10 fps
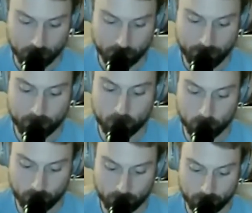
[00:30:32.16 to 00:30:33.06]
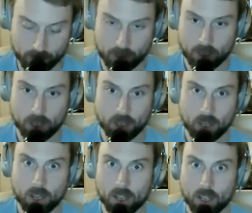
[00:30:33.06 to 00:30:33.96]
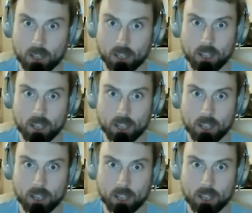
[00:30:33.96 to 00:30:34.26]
He just mentions it every time he talks to us.